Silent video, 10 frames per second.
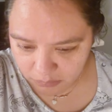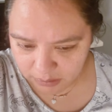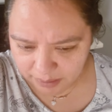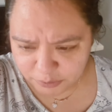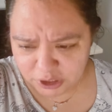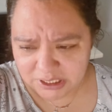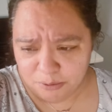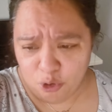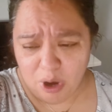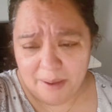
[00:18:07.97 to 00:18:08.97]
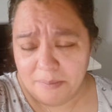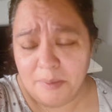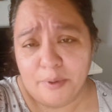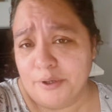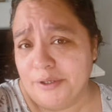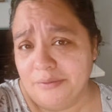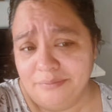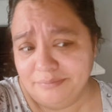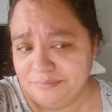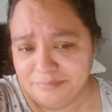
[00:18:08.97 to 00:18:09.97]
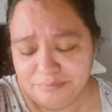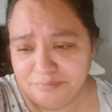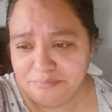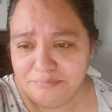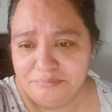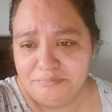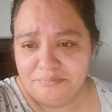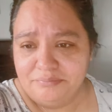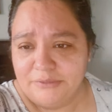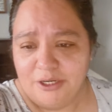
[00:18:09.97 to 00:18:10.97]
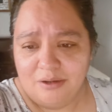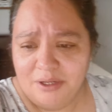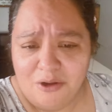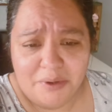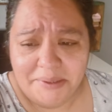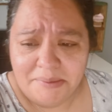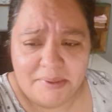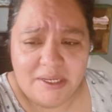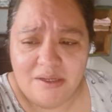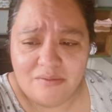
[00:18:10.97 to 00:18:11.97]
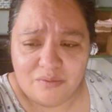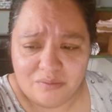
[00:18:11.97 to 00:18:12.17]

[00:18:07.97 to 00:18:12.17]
I'm just going to tell him to go grab him a burger. You know, he'd go get something to eat.